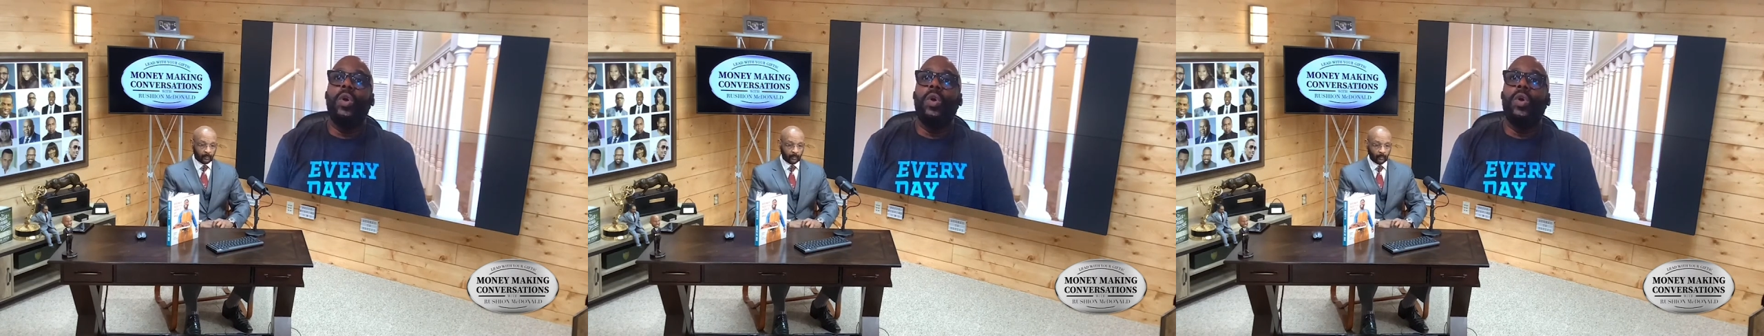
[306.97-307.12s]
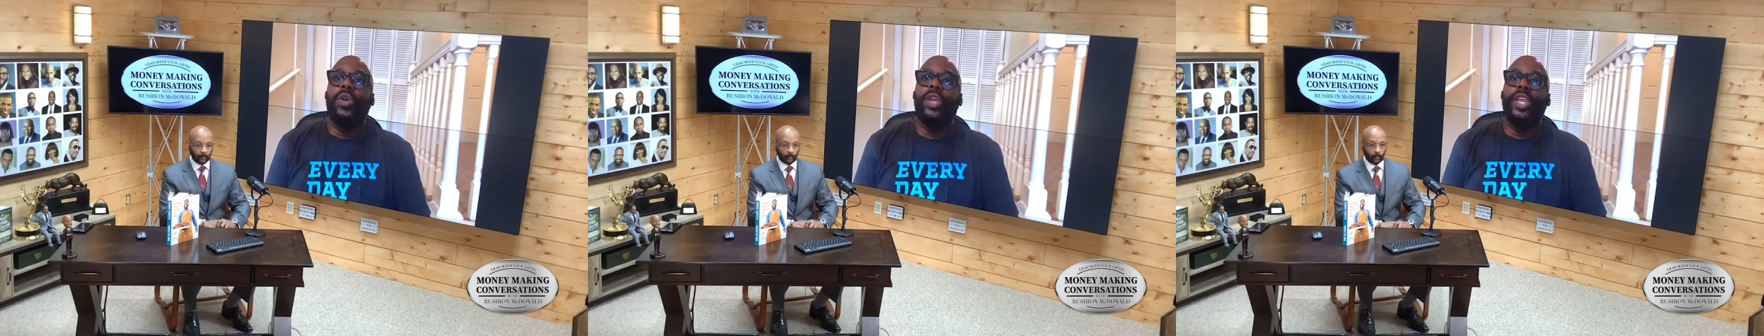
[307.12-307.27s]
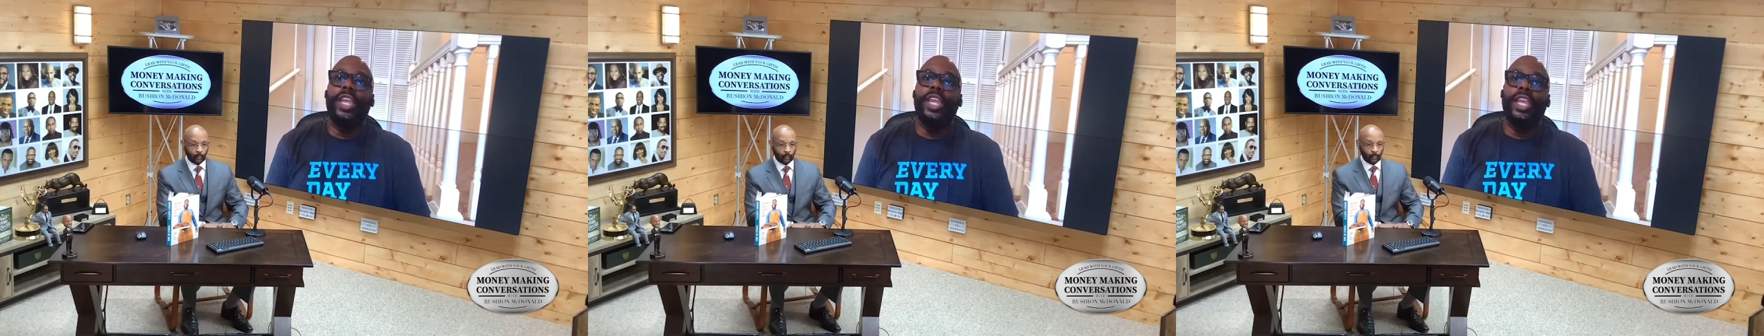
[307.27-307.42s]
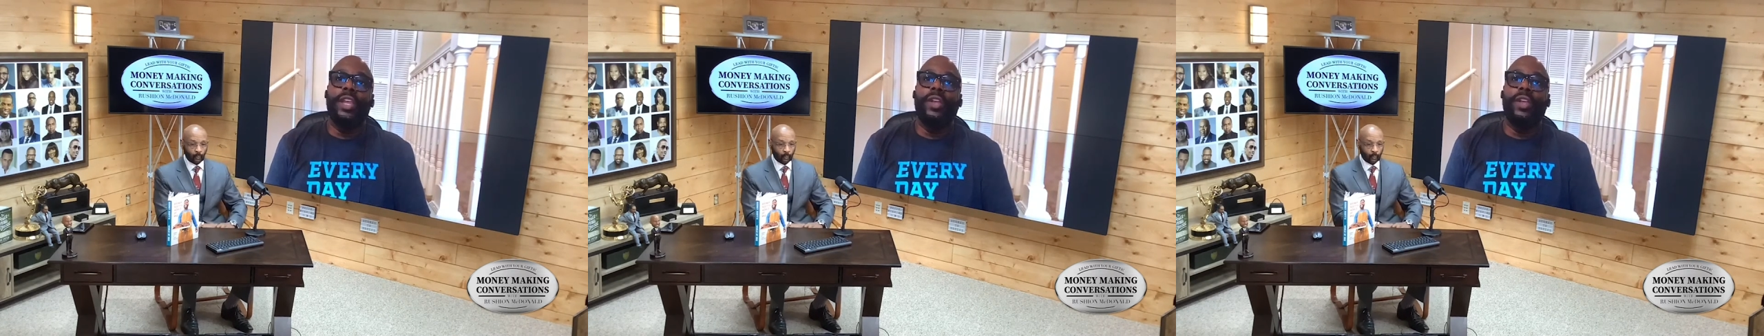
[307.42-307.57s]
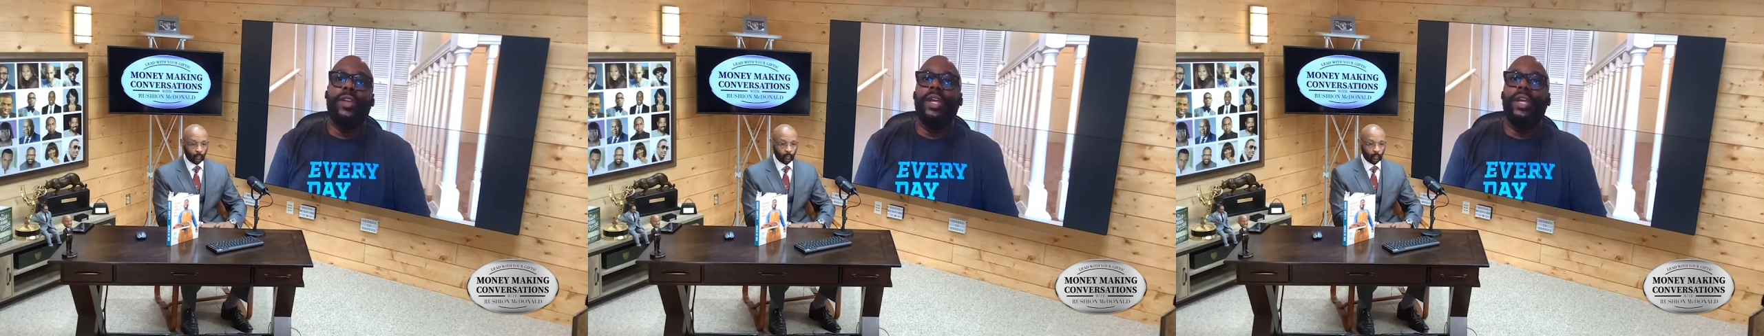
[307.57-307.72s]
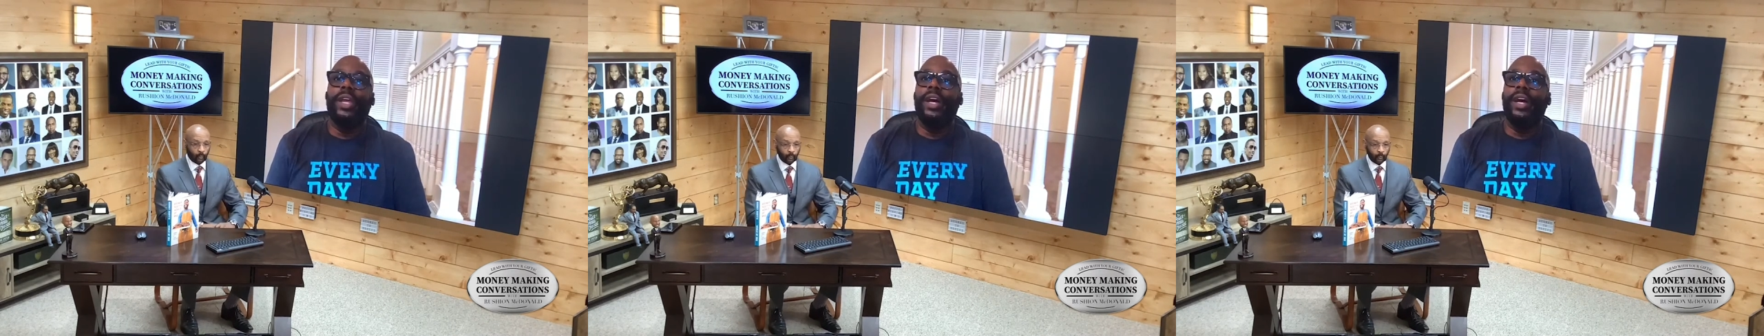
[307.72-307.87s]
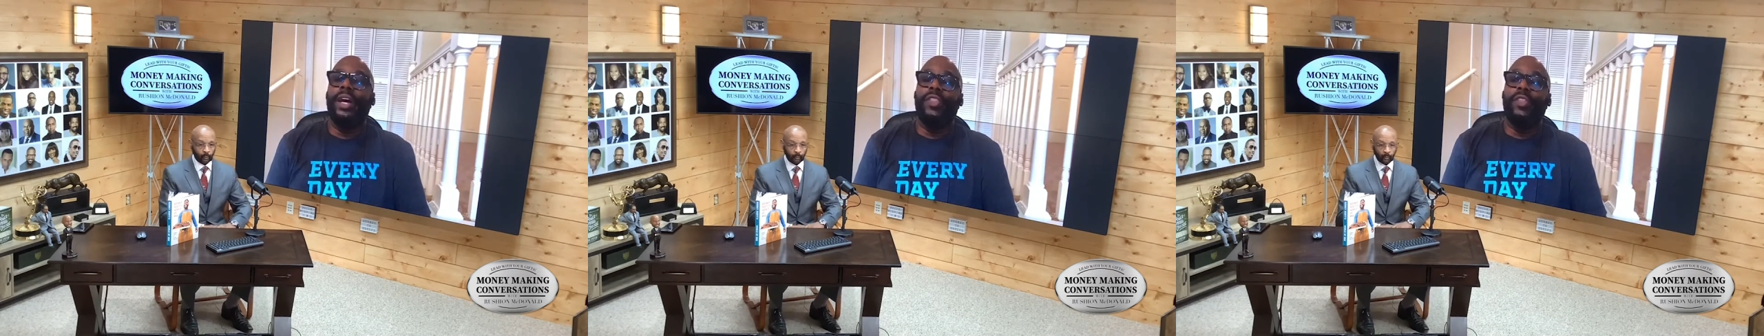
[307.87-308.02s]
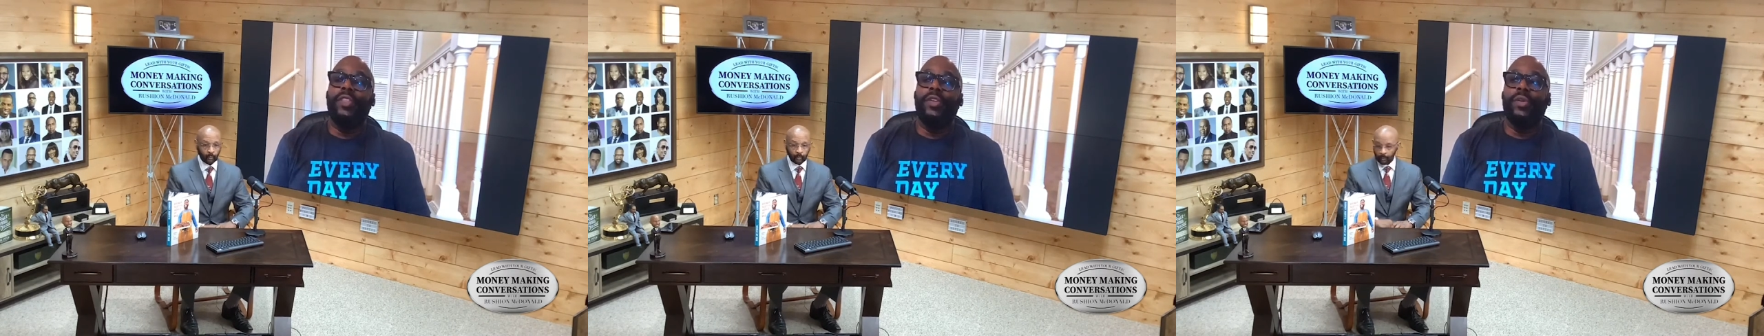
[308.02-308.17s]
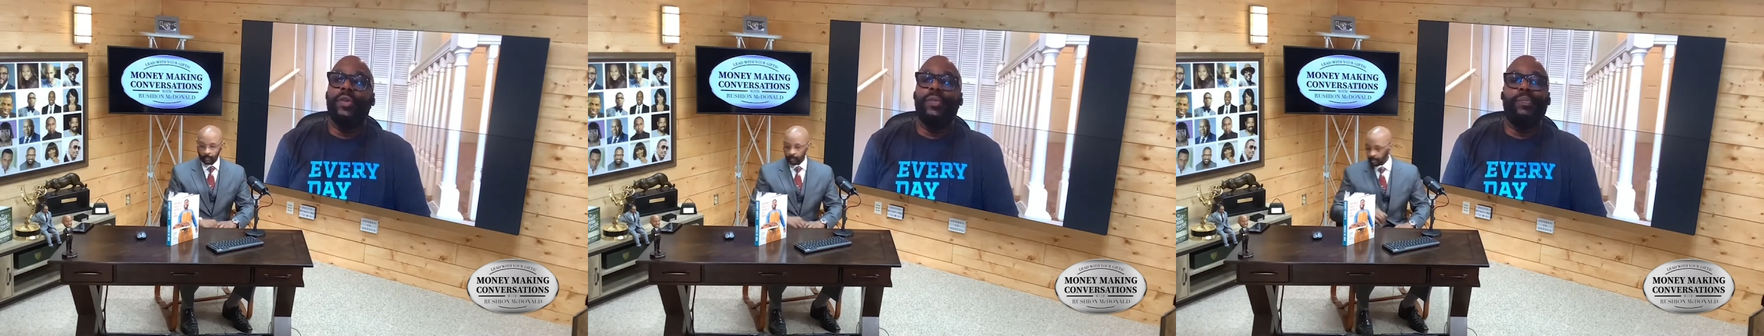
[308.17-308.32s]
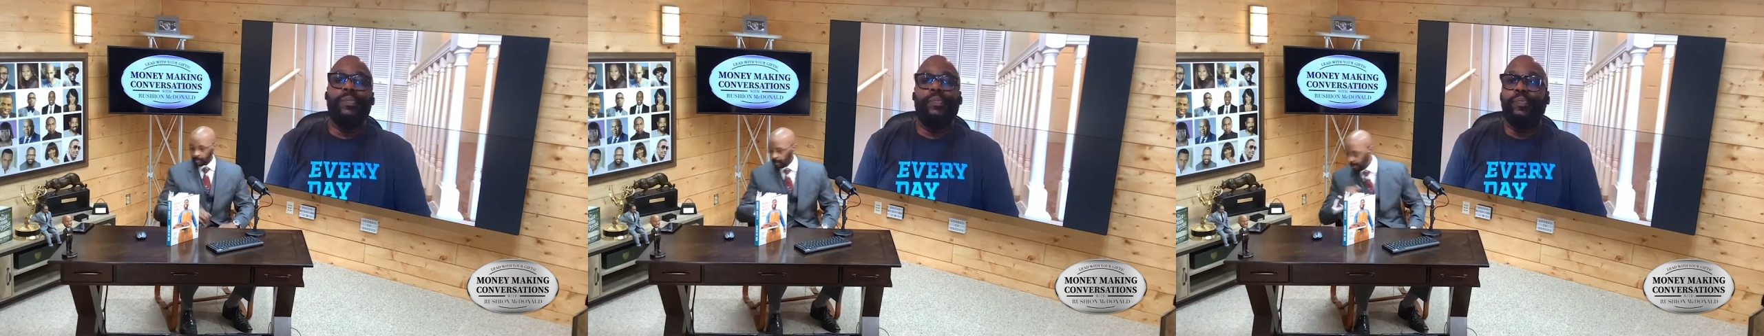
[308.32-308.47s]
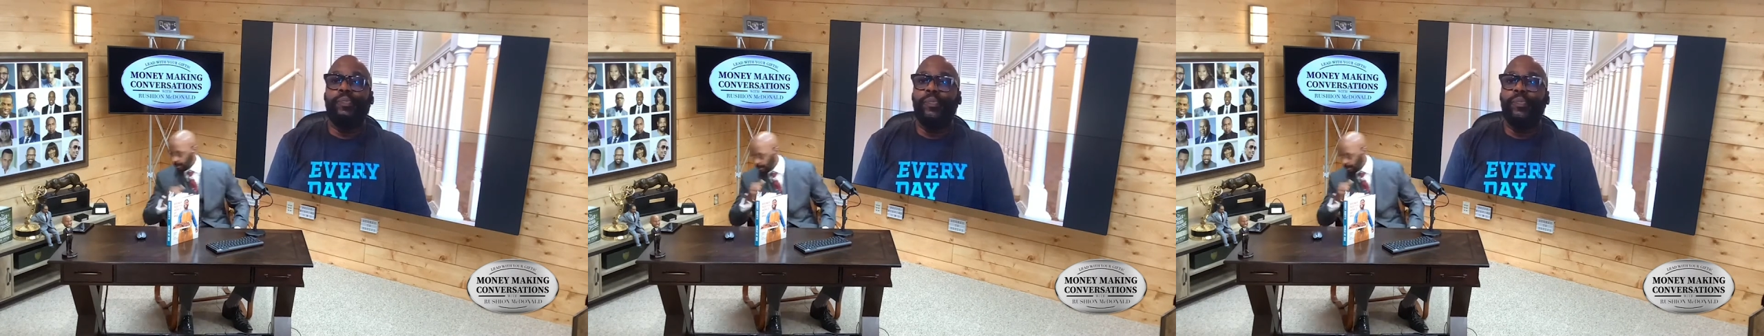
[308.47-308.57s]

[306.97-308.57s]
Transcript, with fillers: or hear other,